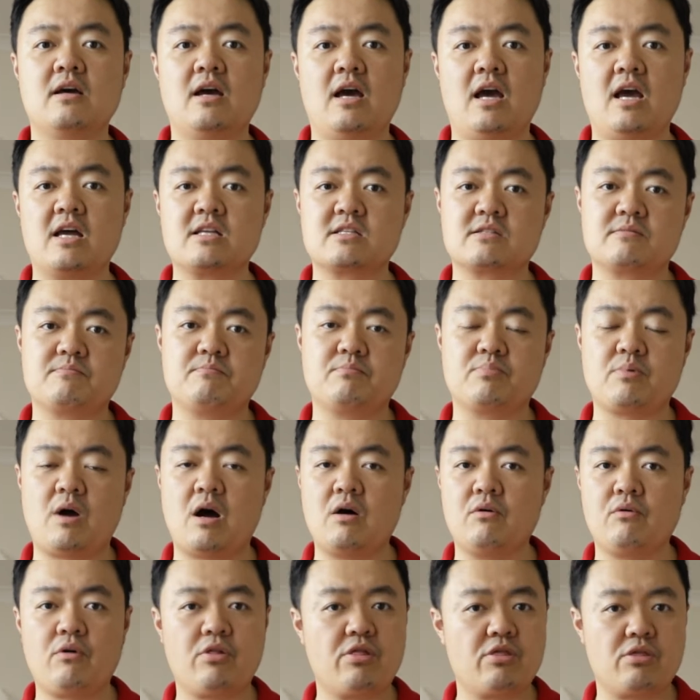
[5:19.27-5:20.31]
It's
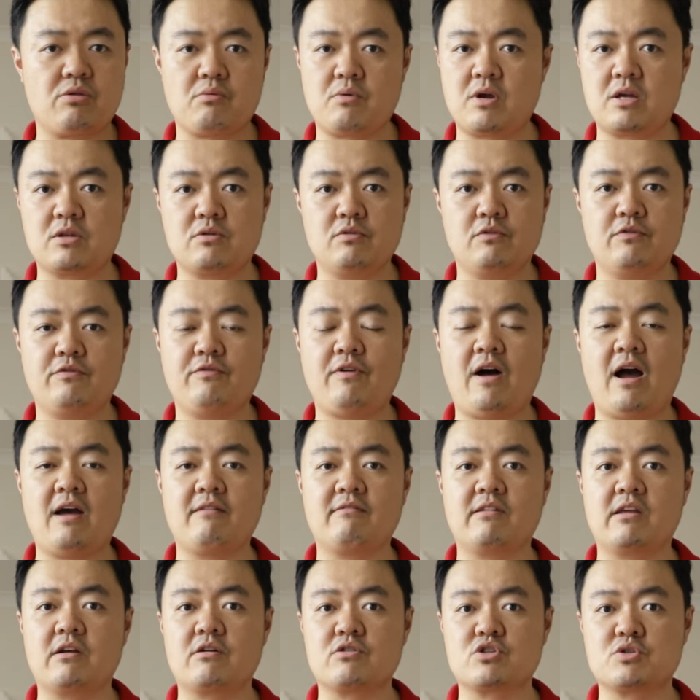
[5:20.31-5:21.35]
about 3 to
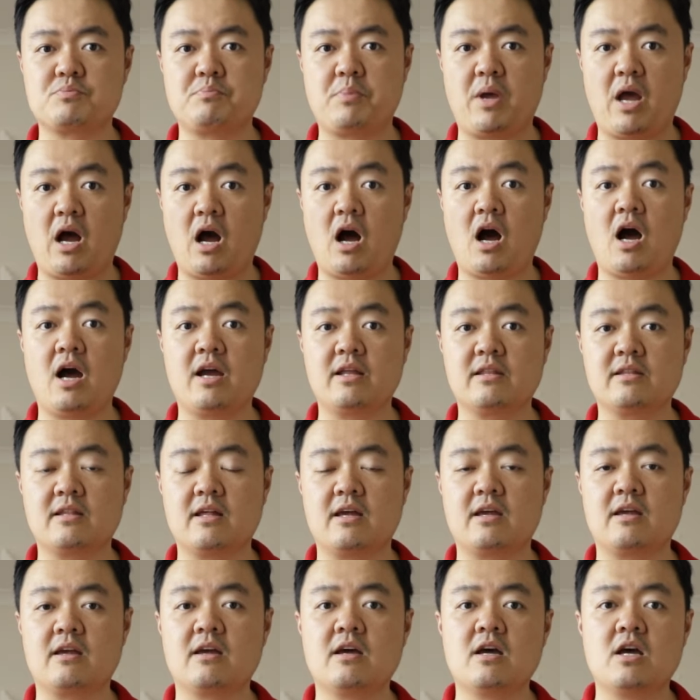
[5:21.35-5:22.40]
5 years behind
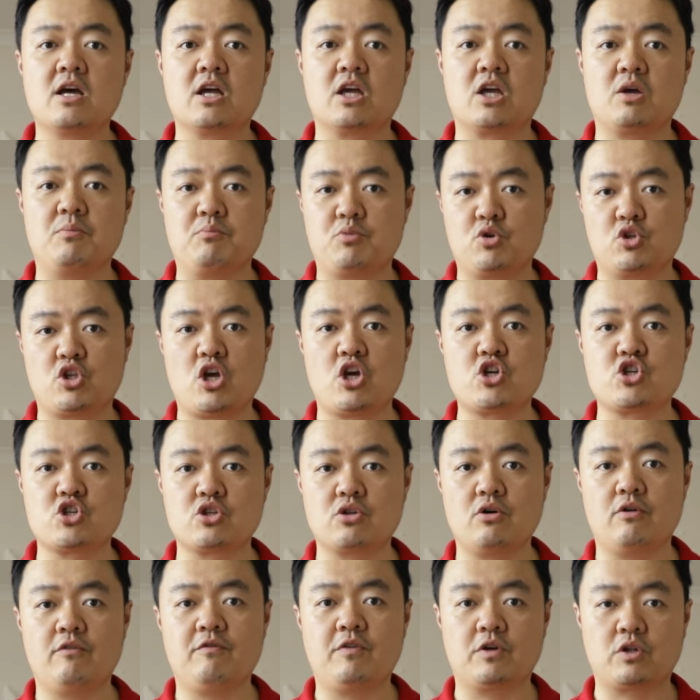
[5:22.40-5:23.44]
the
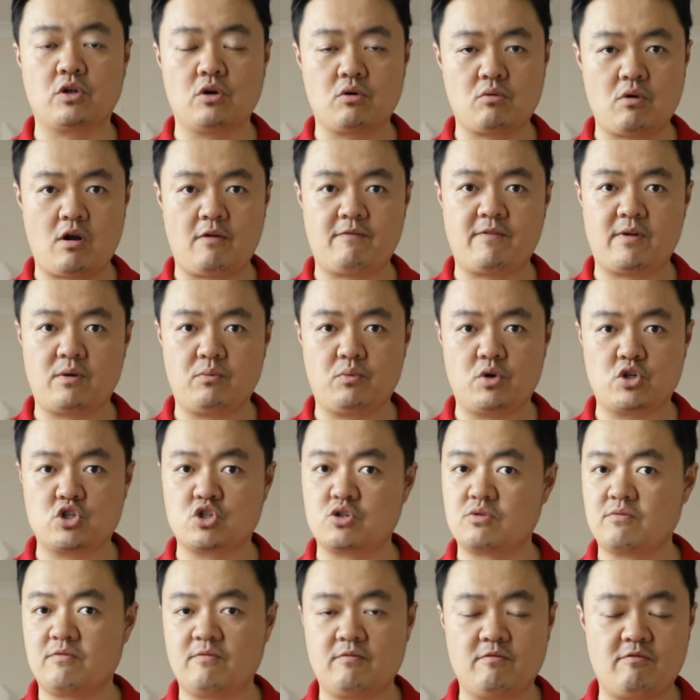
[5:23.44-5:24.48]
computational photography,
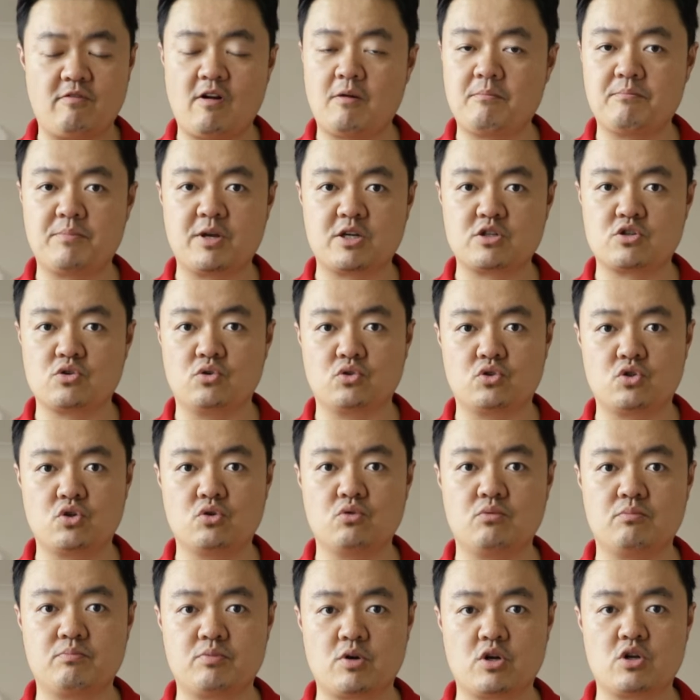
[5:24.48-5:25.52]
which from Pixel
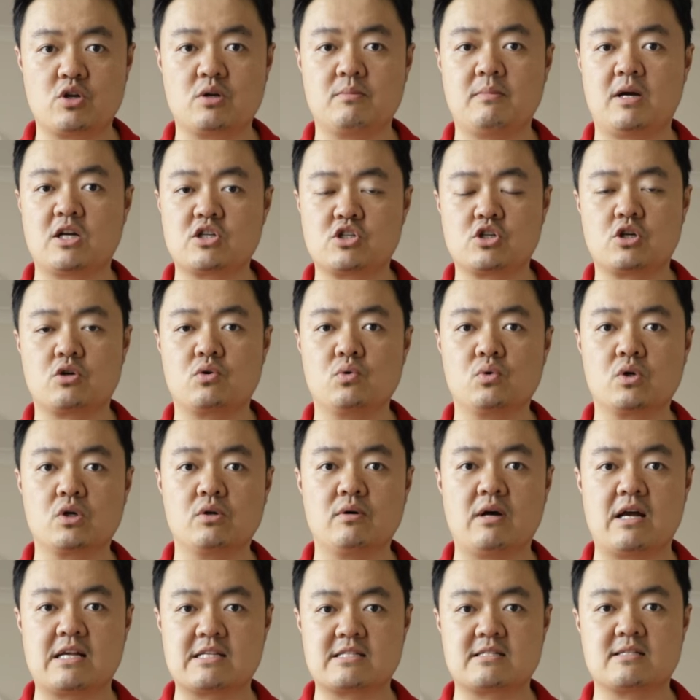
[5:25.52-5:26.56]
2, pretty much
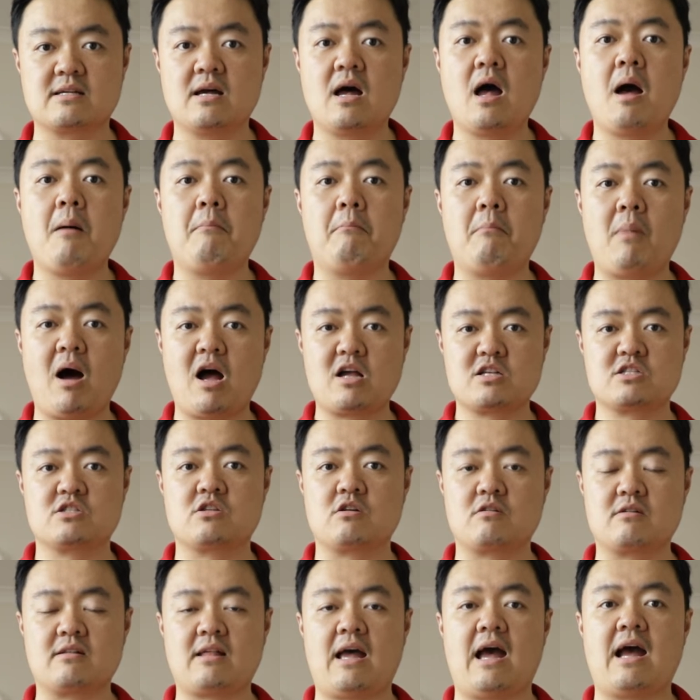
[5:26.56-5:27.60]
Google has
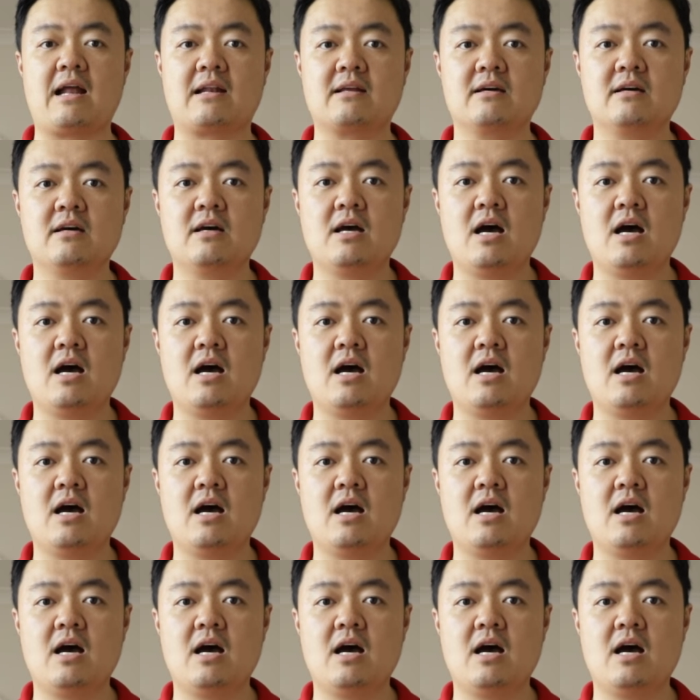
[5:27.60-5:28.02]
mastered that.